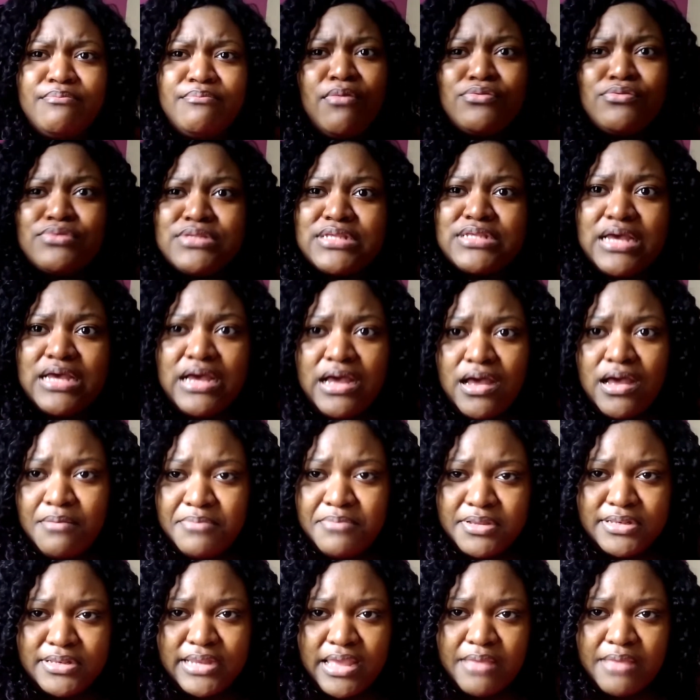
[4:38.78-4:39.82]
most
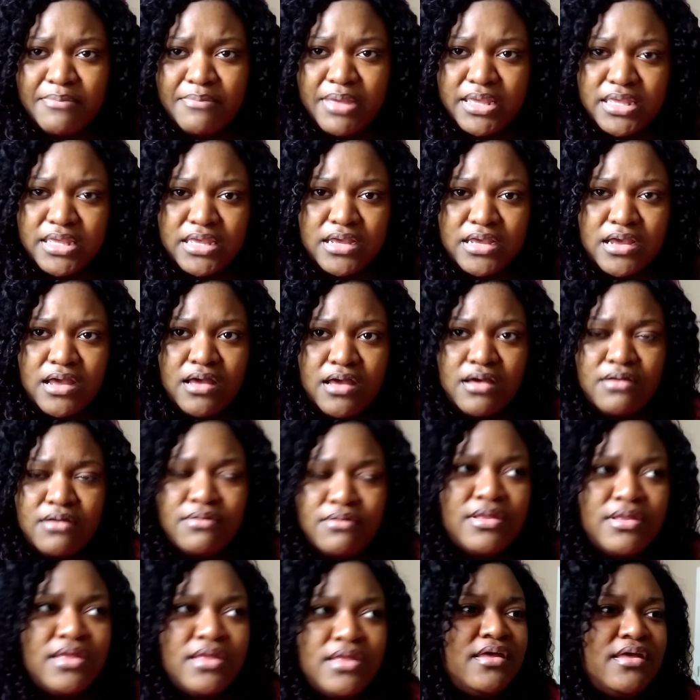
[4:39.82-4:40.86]
common name I get called